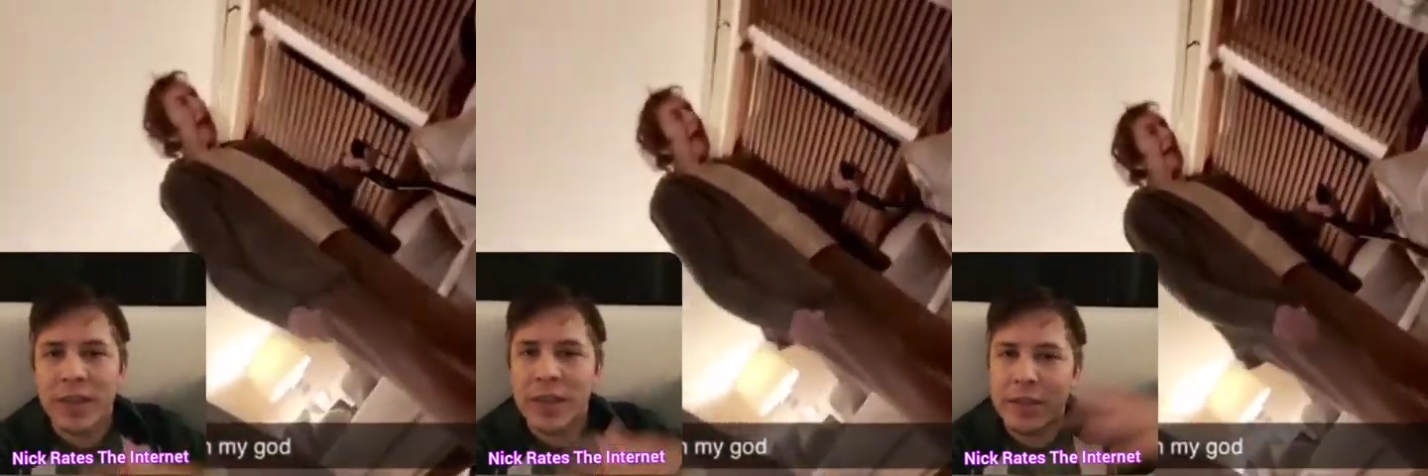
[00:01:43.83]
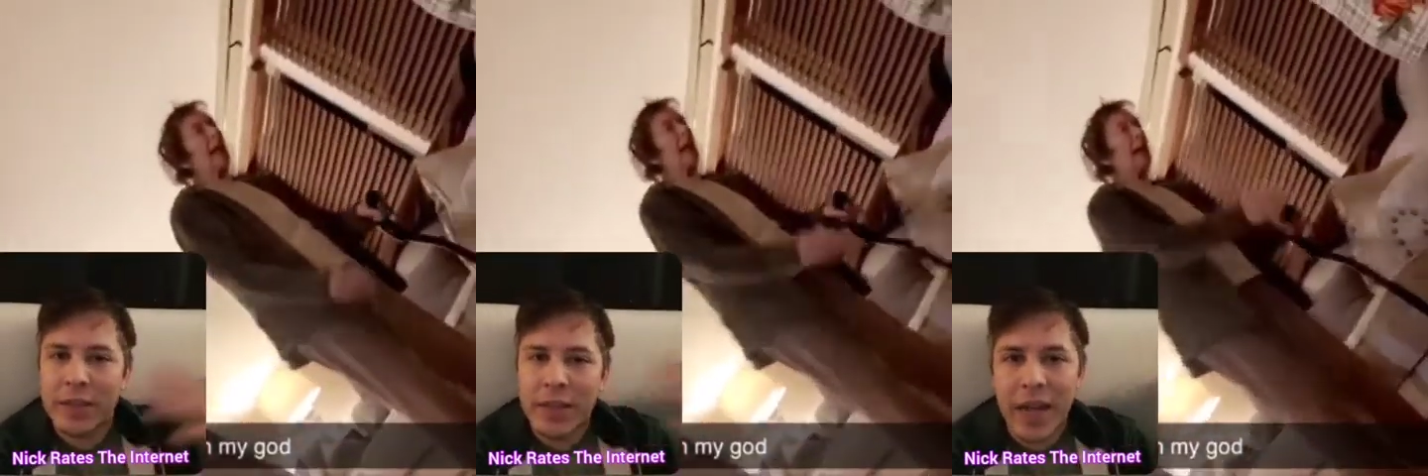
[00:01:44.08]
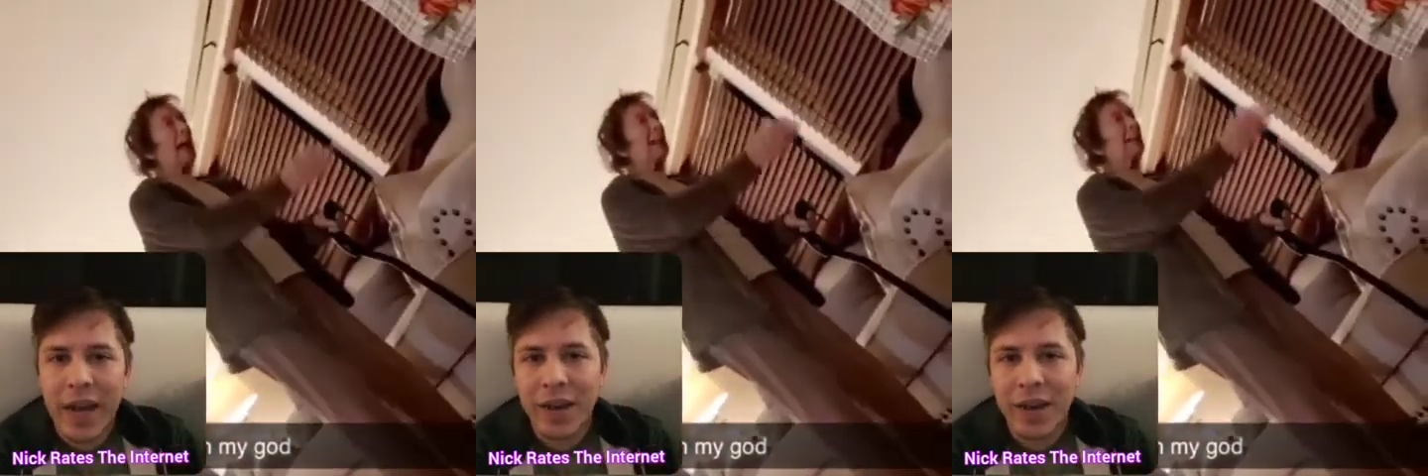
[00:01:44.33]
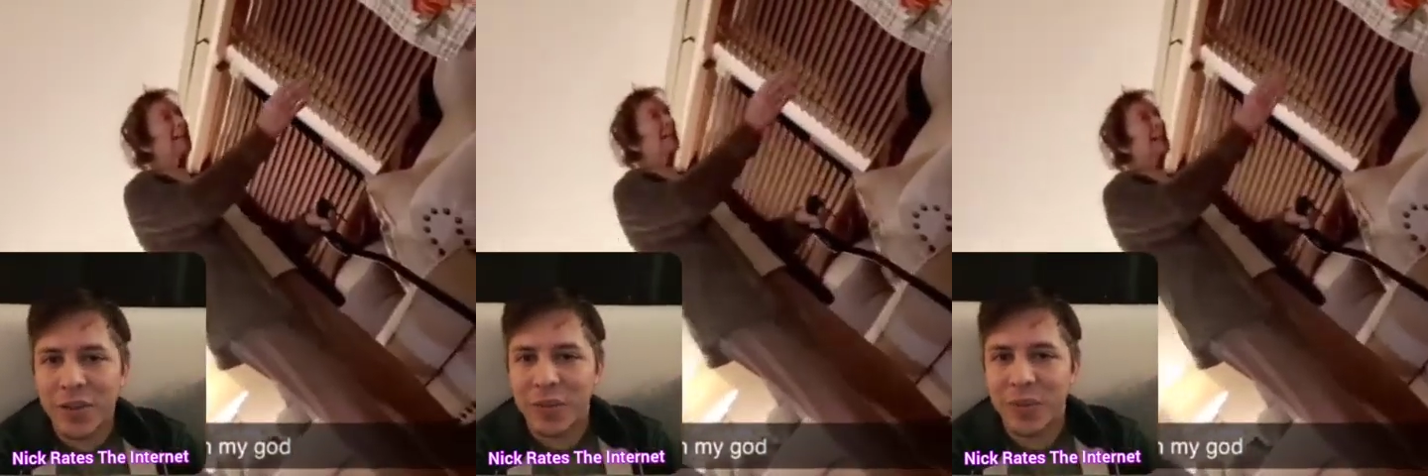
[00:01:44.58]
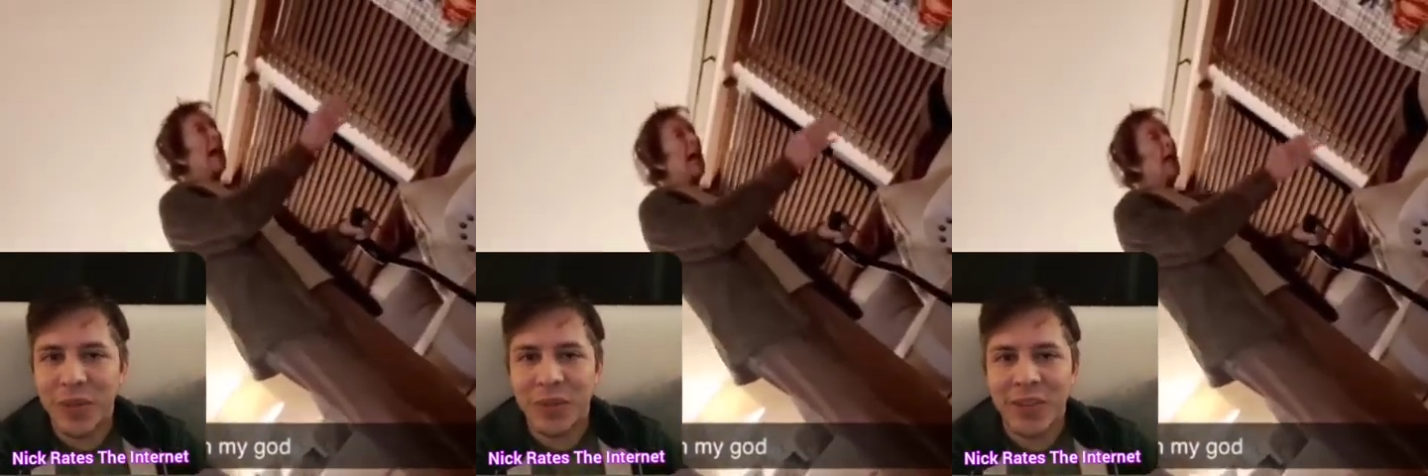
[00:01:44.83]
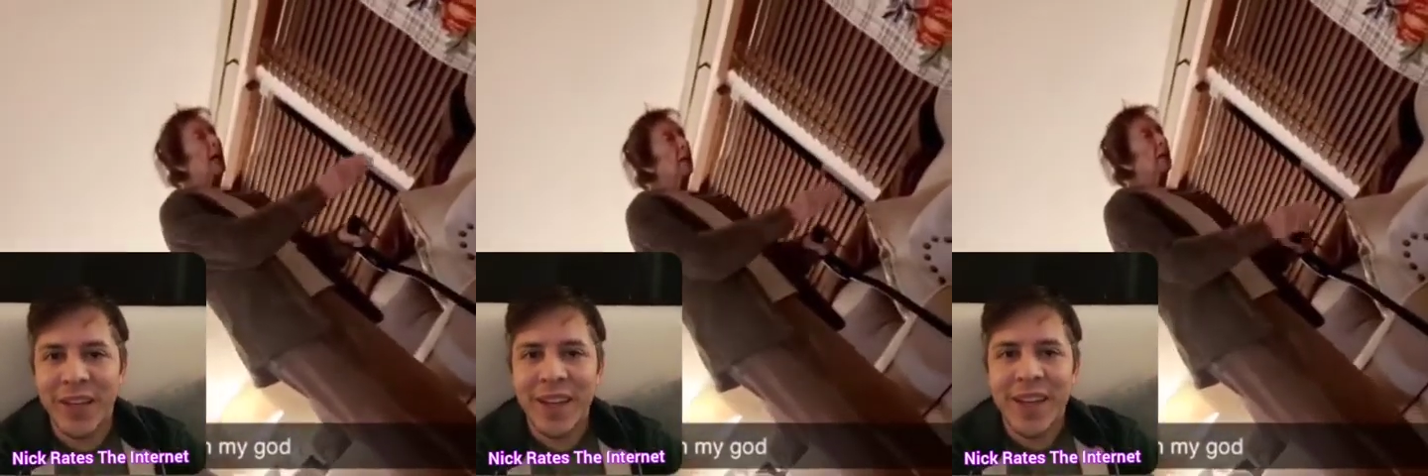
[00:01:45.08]
that Sinatra
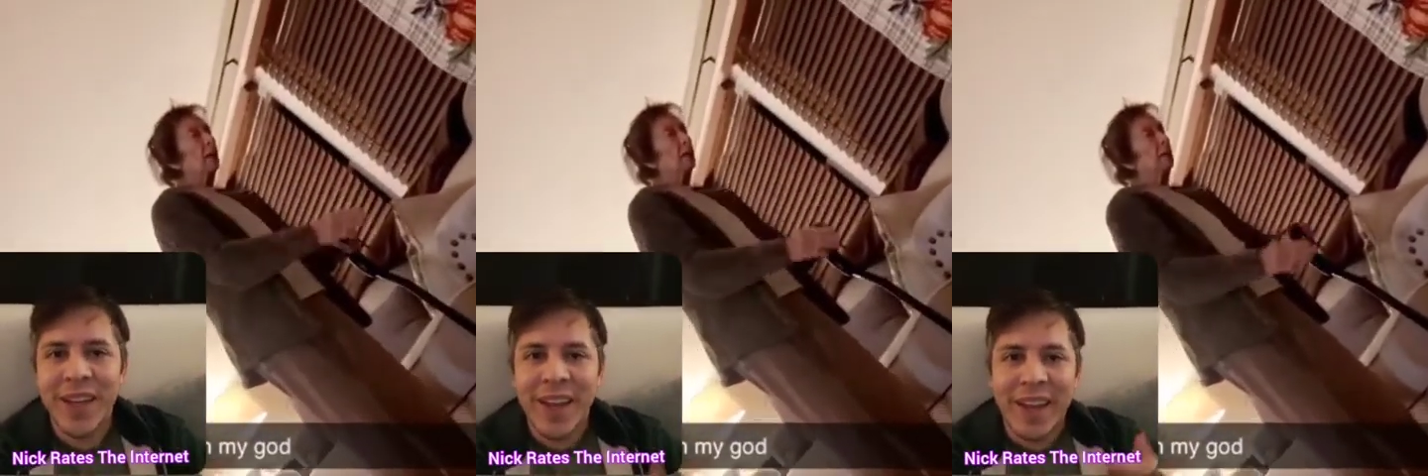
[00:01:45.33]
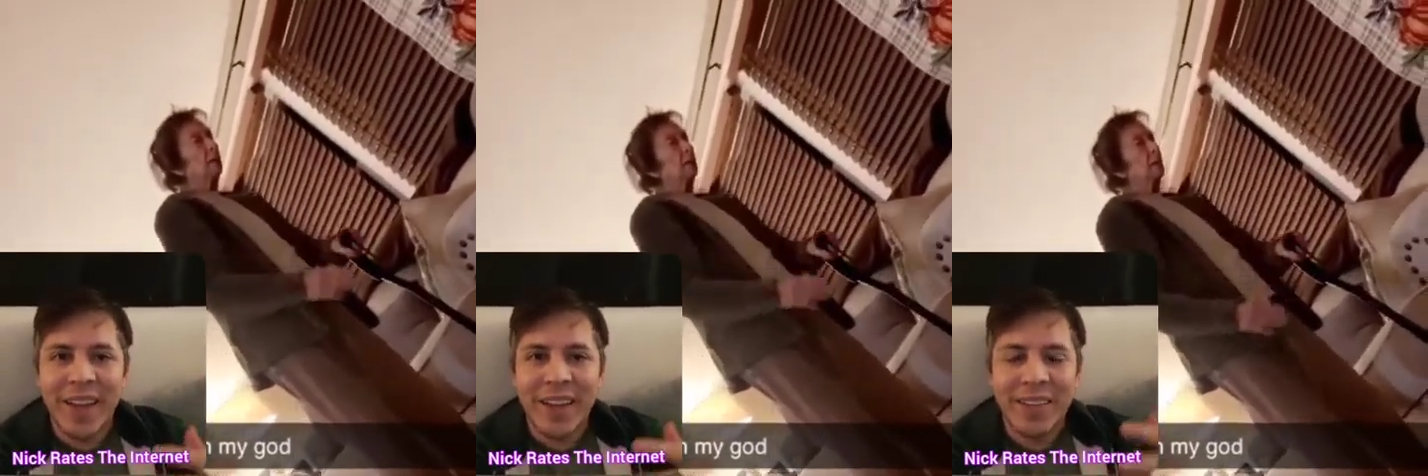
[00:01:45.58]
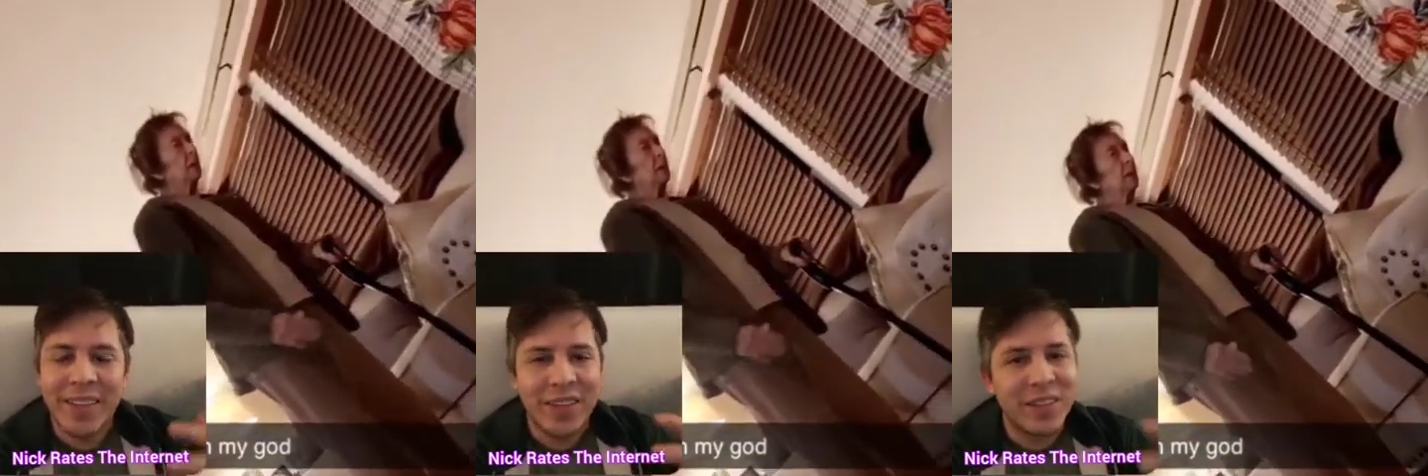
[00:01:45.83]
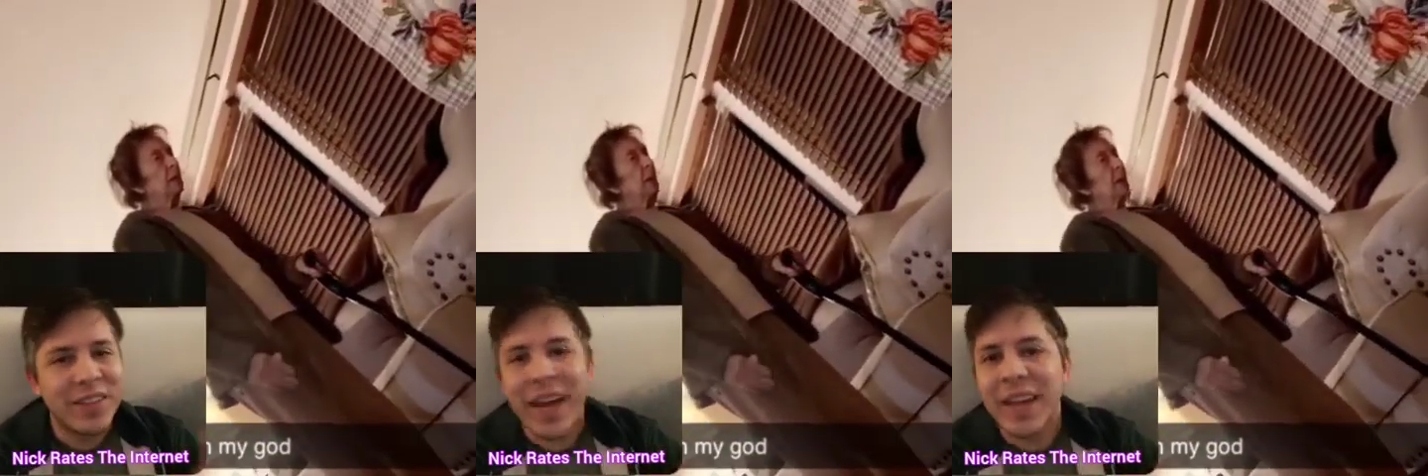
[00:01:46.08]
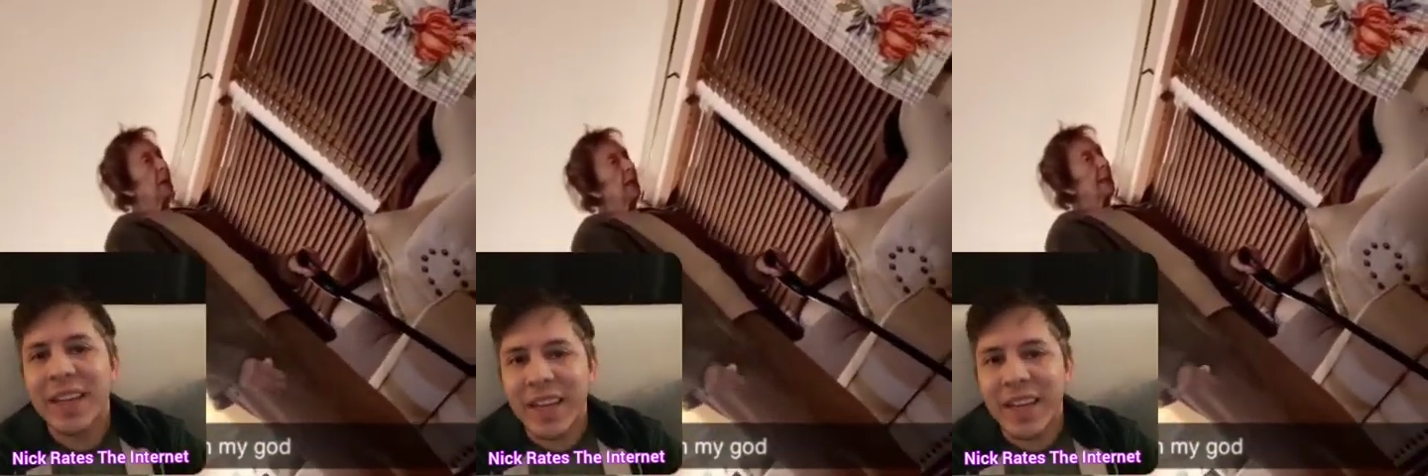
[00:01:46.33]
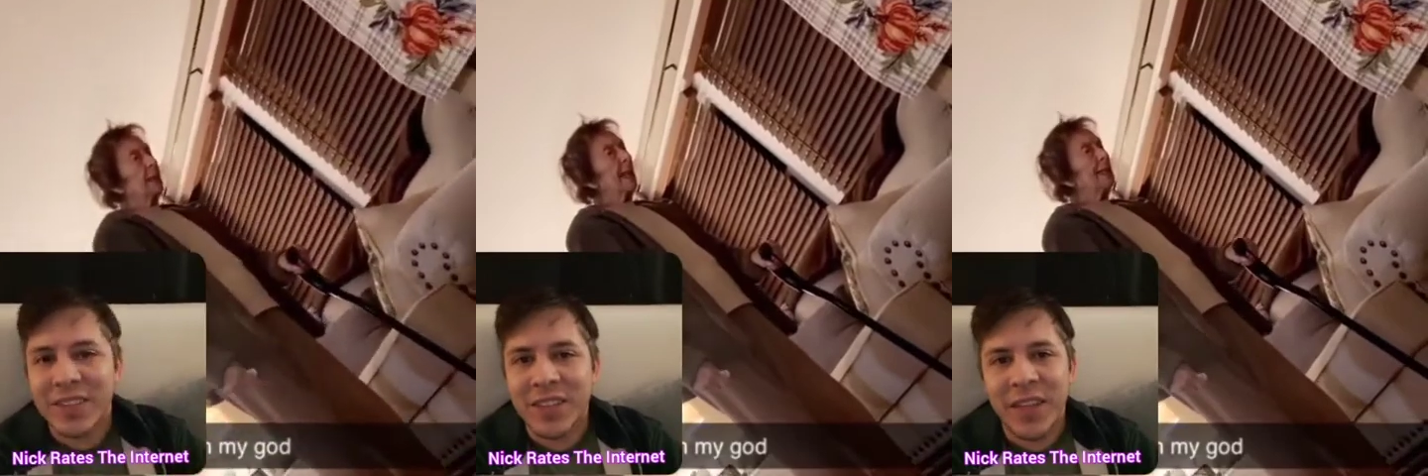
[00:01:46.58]
music, and it's not
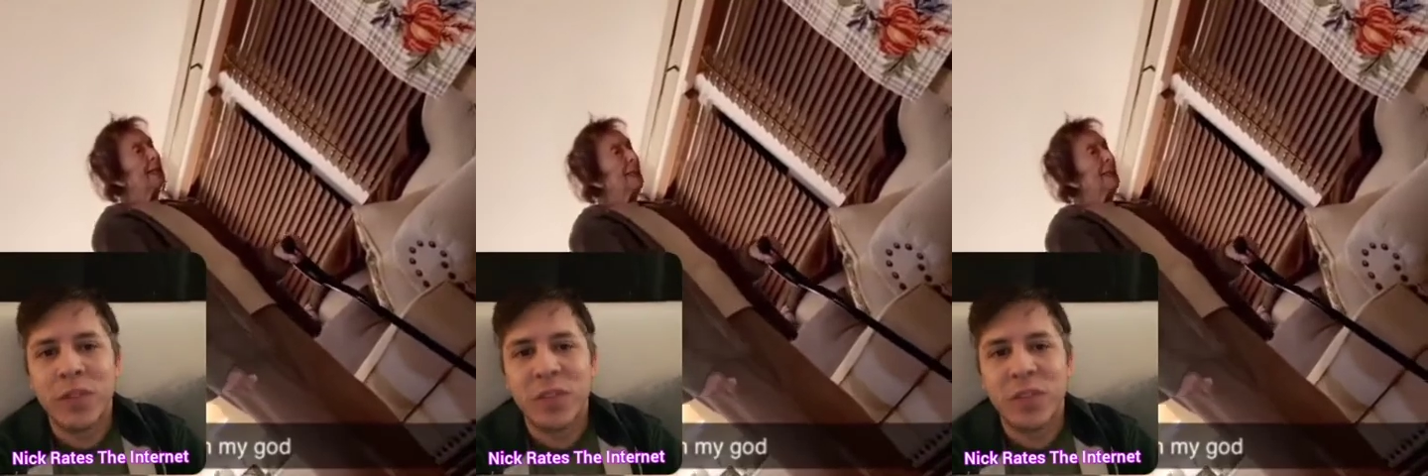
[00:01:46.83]
Alexa, it's